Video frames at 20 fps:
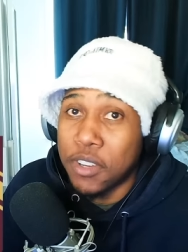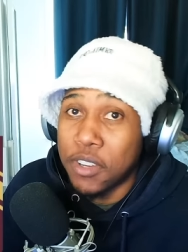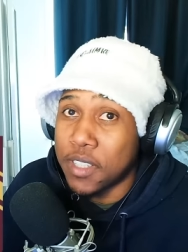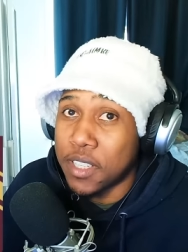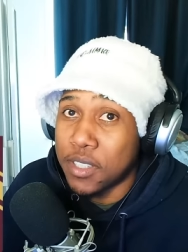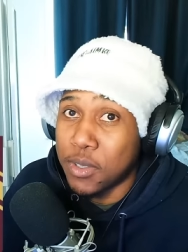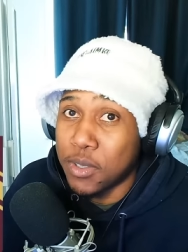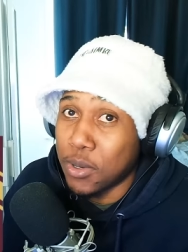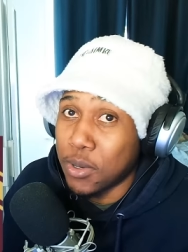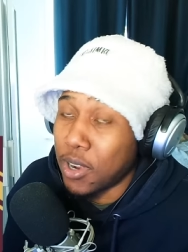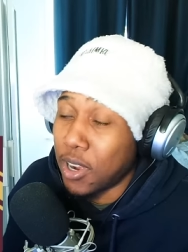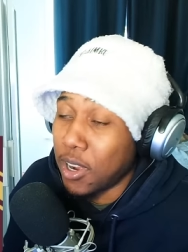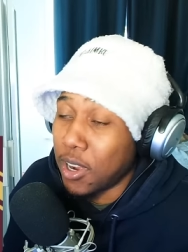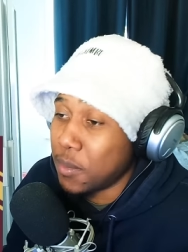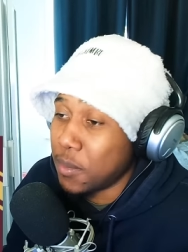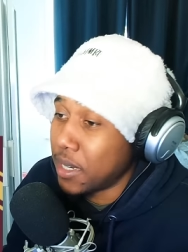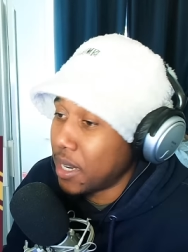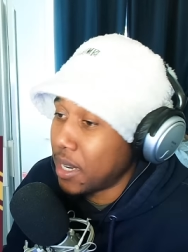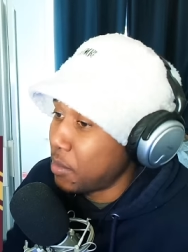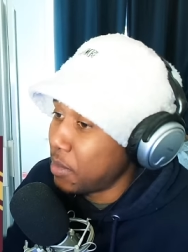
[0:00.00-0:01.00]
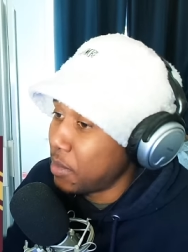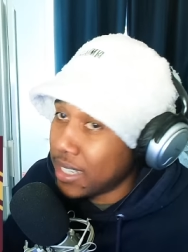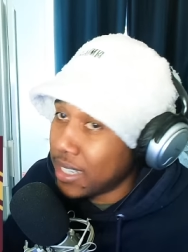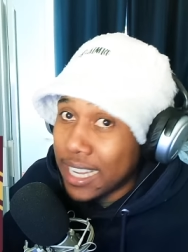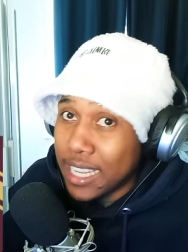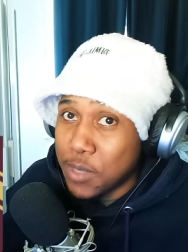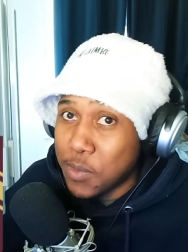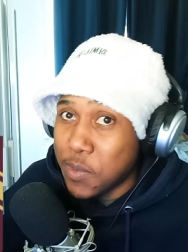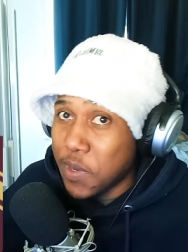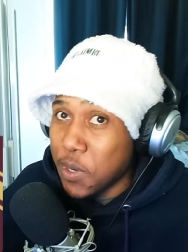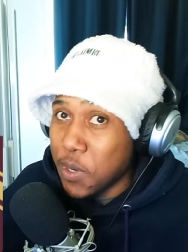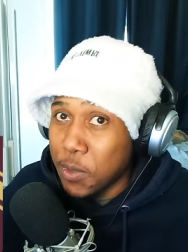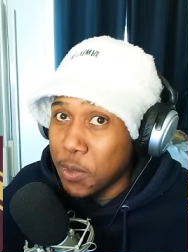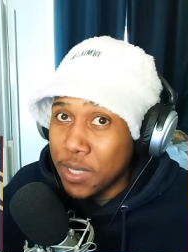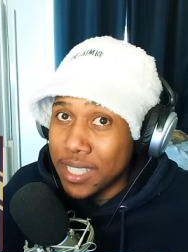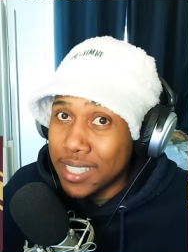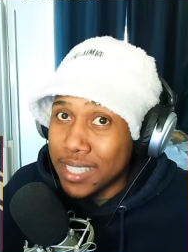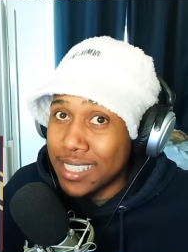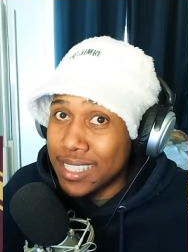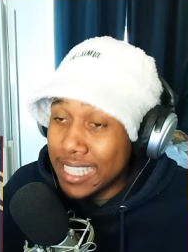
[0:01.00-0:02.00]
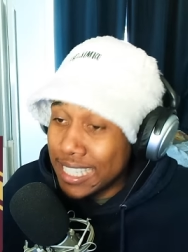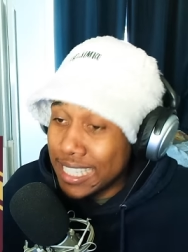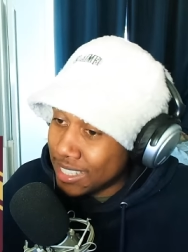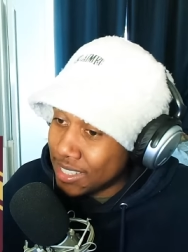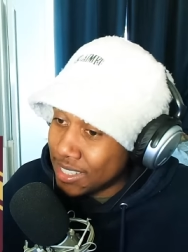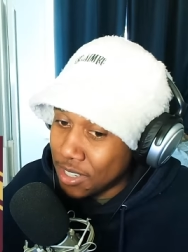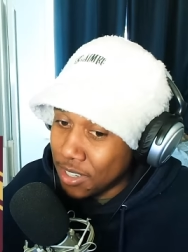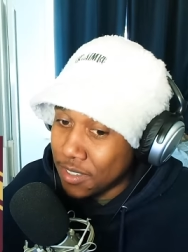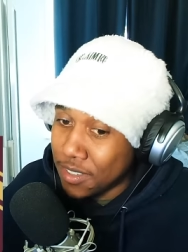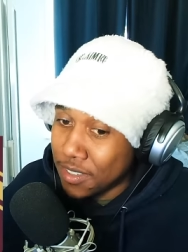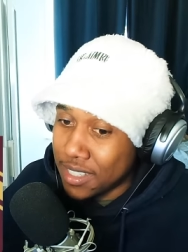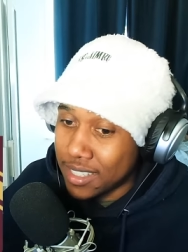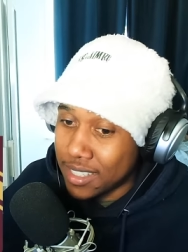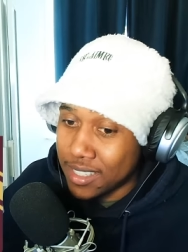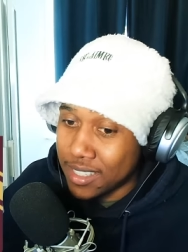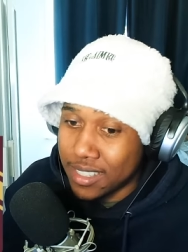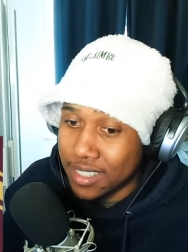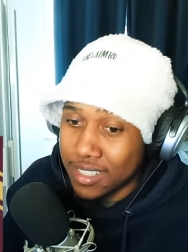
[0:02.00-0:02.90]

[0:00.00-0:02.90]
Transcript: this little card, man. I mean, guys, we know this. He deserves this.